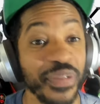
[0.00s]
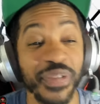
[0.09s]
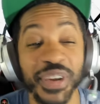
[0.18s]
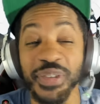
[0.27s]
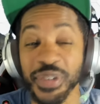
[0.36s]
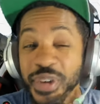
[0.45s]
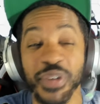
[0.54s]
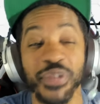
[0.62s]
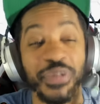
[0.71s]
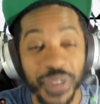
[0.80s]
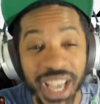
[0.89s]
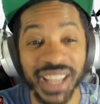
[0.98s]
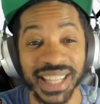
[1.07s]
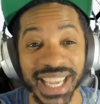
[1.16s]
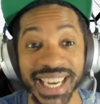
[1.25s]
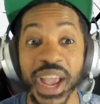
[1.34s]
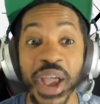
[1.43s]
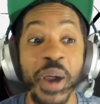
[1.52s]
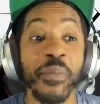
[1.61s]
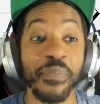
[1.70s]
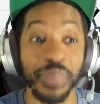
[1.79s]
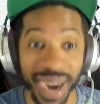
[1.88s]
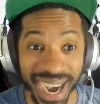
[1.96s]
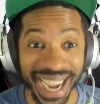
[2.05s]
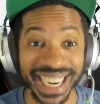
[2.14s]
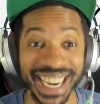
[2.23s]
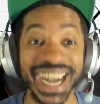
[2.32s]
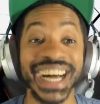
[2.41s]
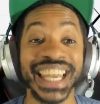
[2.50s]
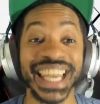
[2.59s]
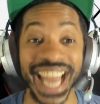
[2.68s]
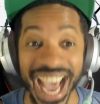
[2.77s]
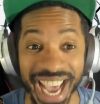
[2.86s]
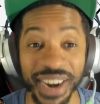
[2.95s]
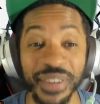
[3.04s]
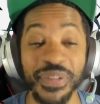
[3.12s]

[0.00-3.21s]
you, you could feel it but a lot of